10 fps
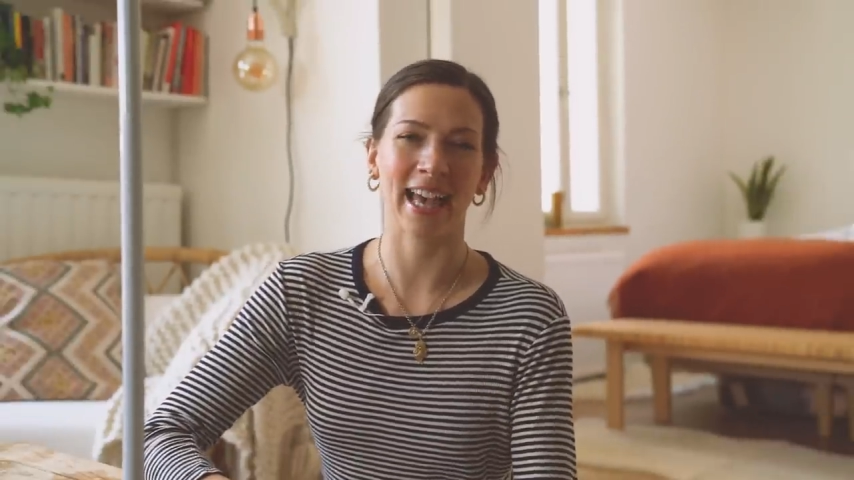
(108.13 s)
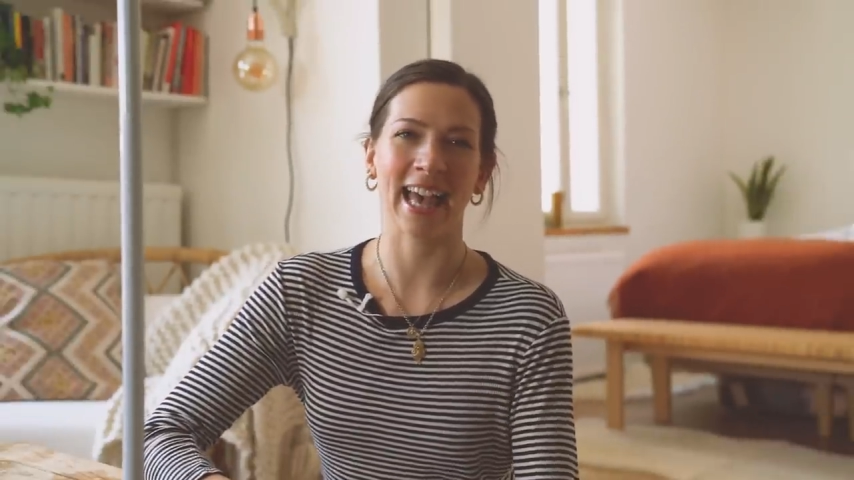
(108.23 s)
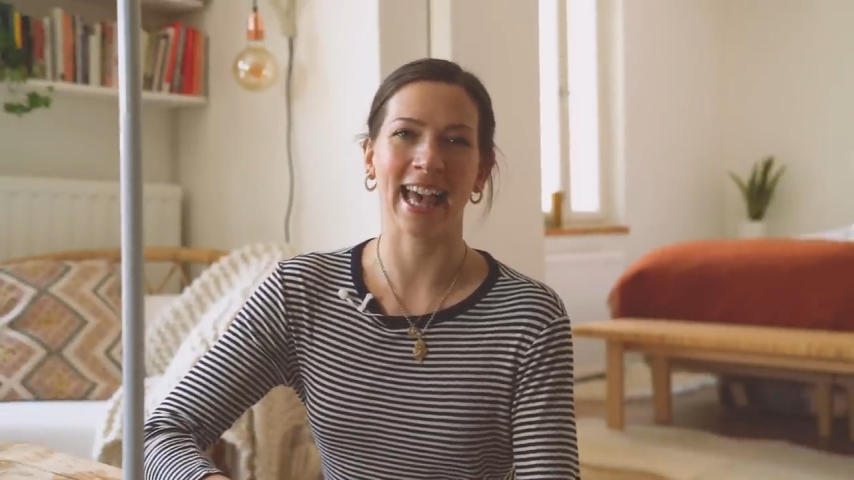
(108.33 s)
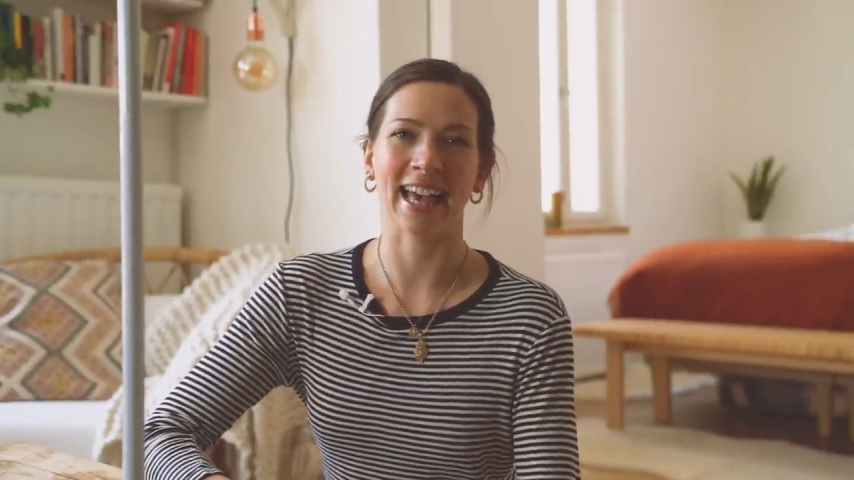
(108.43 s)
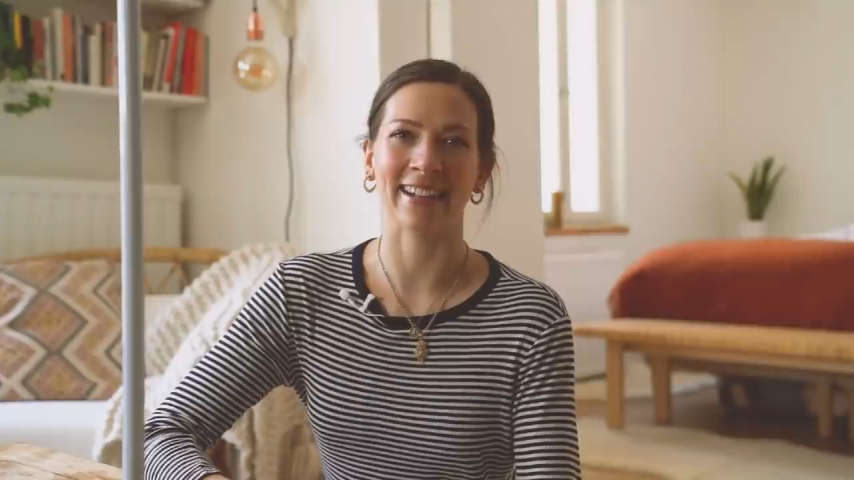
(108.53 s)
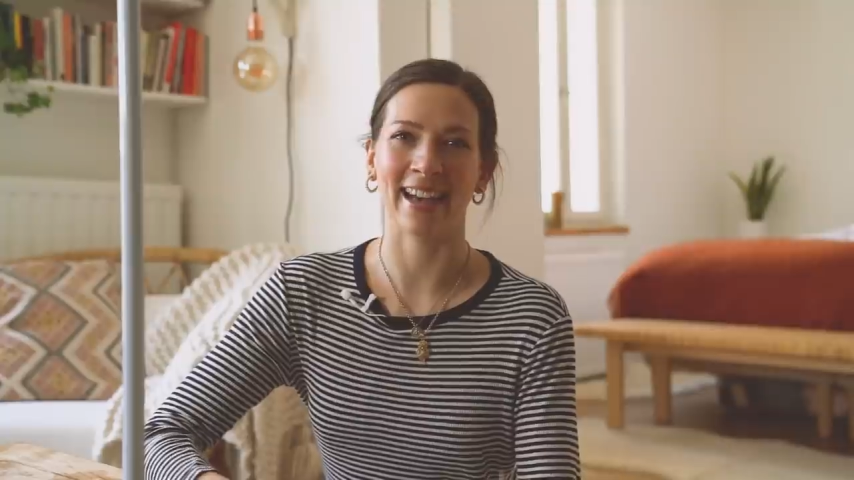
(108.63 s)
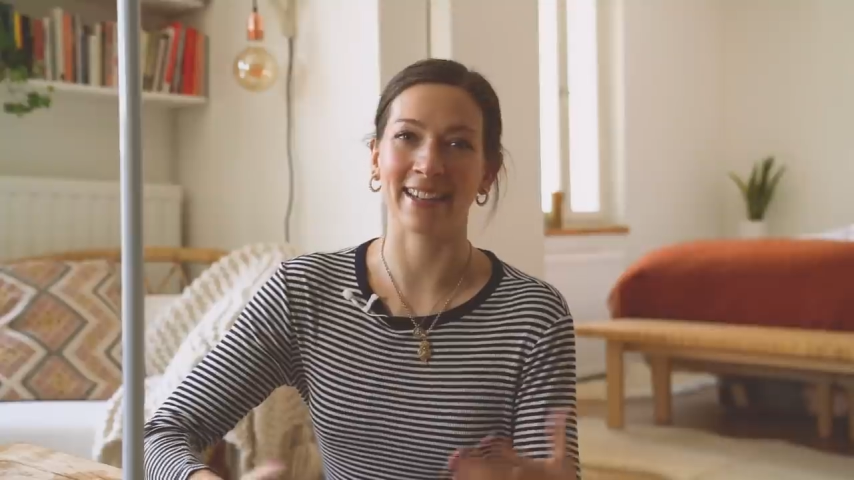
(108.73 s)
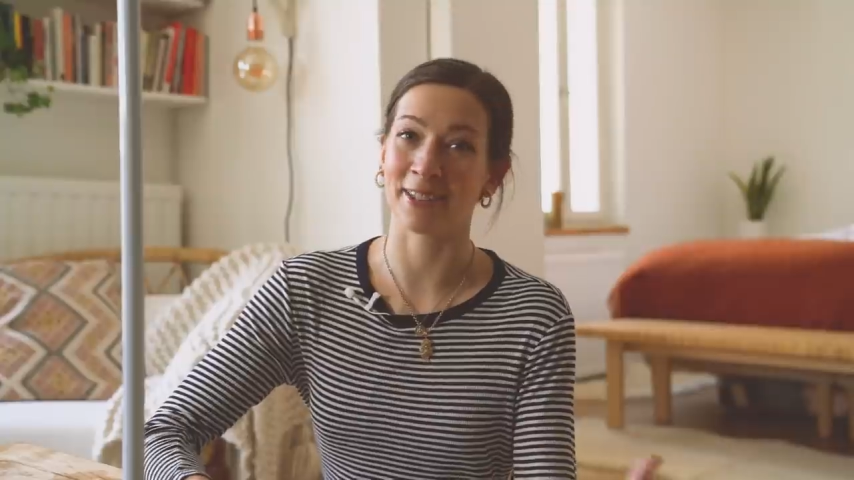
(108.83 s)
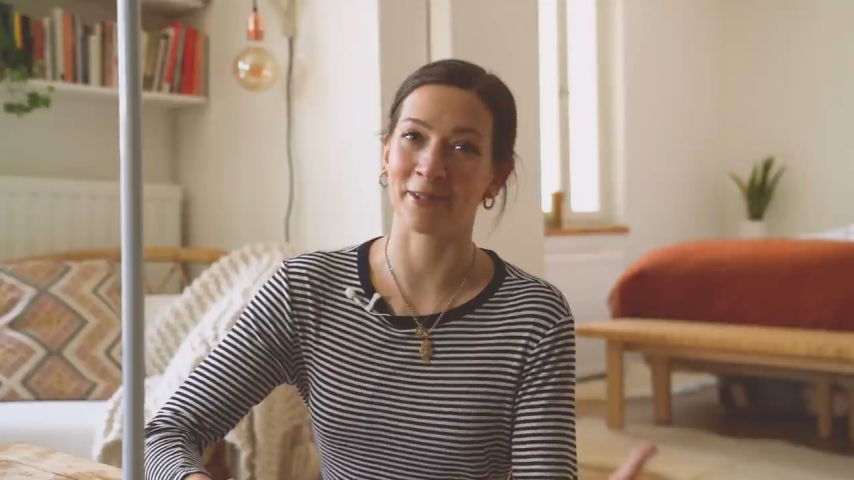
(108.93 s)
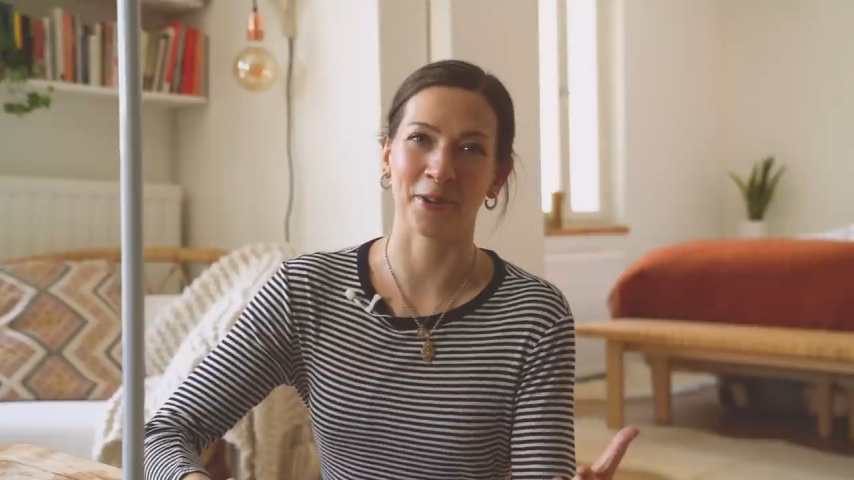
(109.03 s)
and
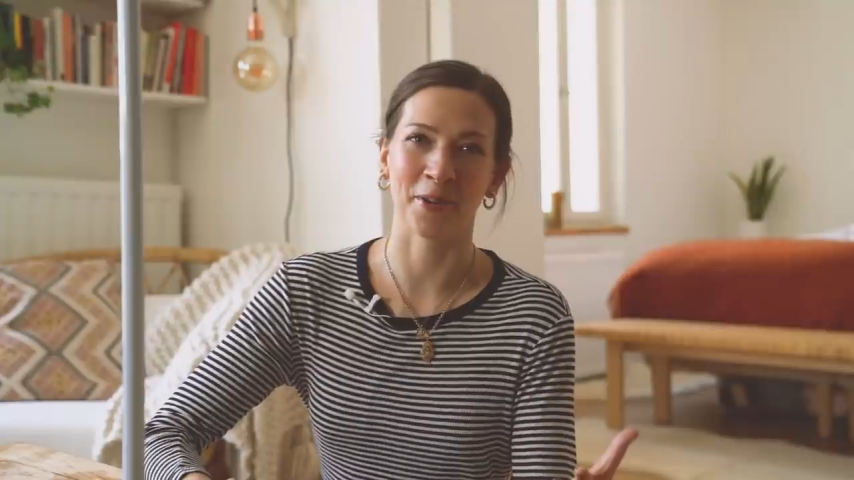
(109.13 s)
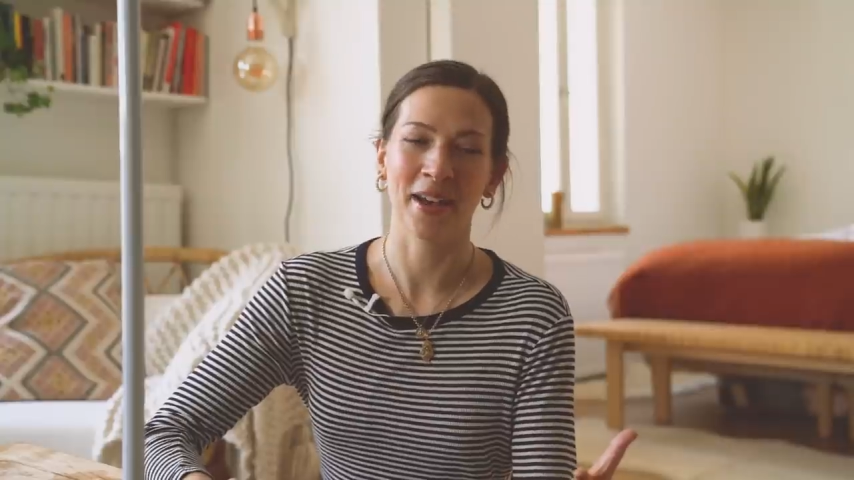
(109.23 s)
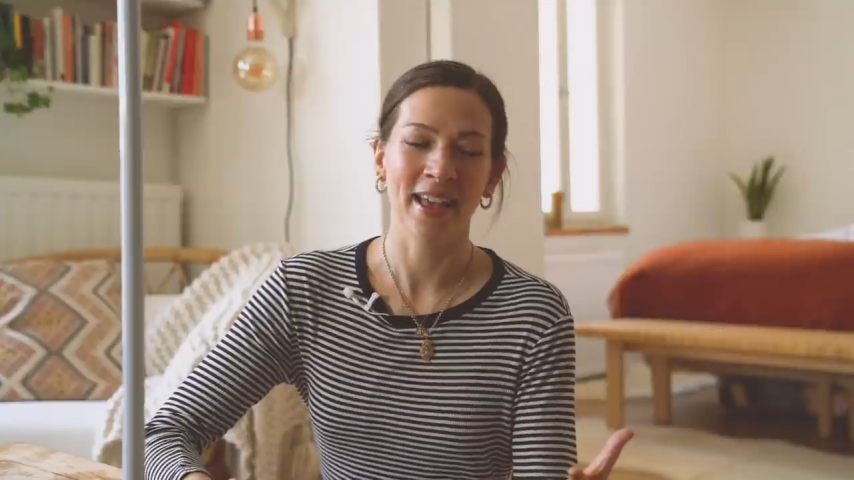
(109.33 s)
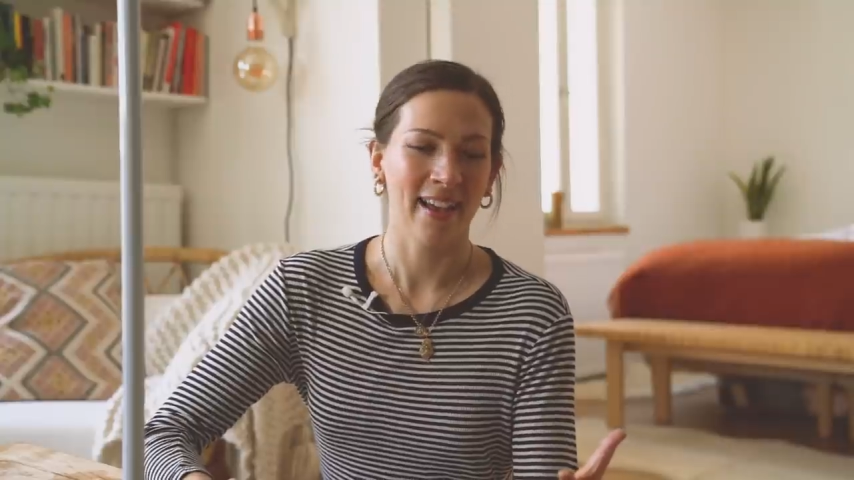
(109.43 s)
as you know,